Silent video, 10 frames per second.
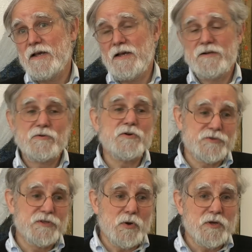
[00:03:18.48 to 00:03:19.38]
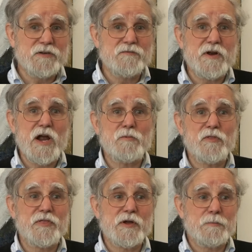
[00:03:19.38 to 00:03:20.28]
And of course, the no hidden variable
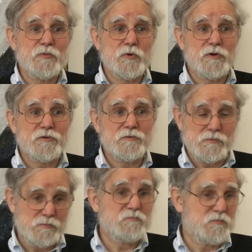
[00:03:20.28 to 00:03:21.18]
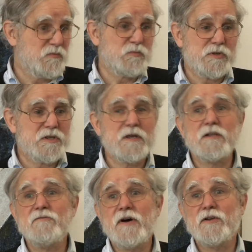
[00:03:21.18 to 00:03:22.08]
theorems were,
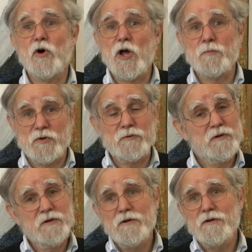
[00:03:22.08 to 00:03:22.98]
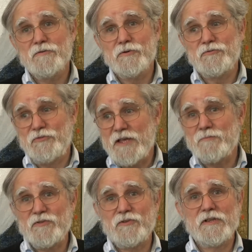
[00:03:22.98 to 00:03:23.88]
particularly von Neumann, was
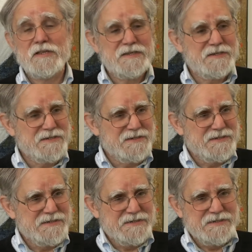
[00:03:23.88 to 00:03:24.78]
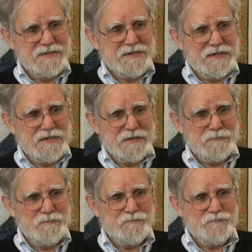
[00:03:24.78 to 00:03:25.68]
famously
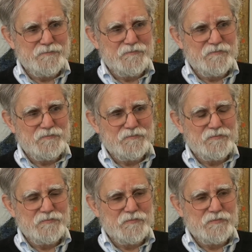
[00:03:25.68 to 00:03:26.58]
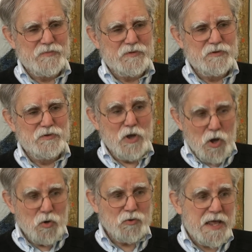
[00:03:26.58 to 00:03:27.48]
um,
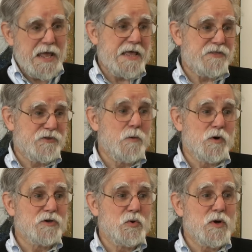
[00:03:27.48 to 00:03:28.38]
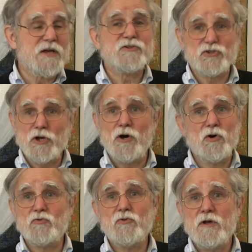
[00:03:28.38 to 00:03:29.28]
known as someone who had
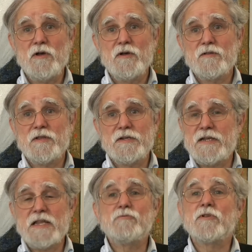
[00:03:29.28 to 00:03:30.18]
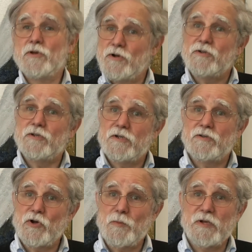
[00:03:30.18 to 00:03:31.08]
shown that any return to
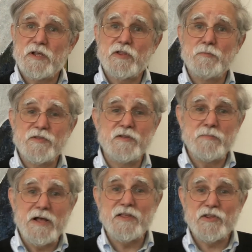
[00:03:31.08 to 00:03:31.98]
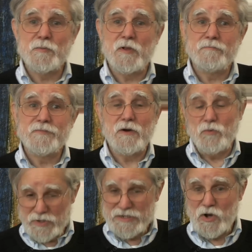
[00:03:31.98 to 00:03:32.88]
determinism is impossible. Now,
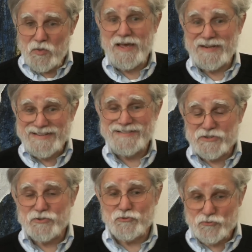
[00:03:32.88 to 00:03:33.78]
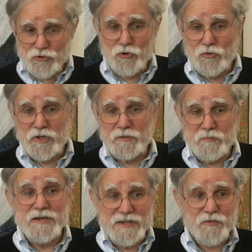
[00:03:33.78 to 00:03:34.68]
we know that isn't true, that
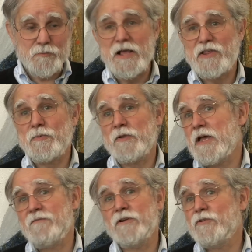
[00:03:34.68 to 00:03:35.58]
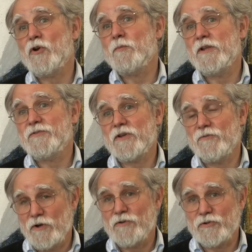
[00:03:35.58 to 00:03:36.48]
it is possible to have a deterministic
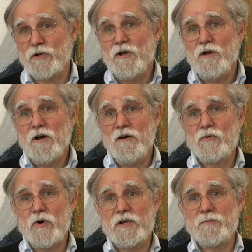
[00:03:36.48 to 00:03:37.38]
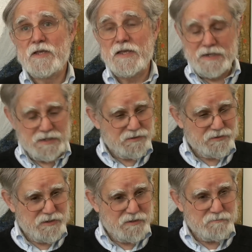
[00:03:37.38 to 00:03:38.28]
version of quantum mechanics.
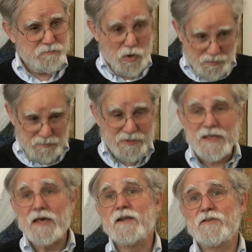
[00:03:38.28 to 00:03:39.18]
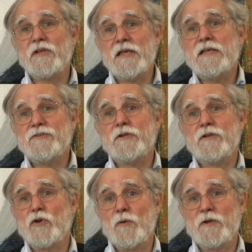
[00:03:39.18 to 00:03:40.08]
Uh, Bohmian mechanics is a
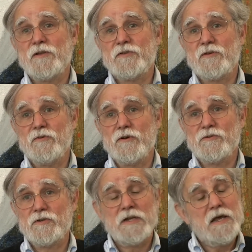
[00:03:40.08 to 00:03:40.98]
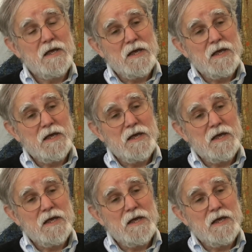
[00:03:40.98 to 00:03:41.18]
deterministic version.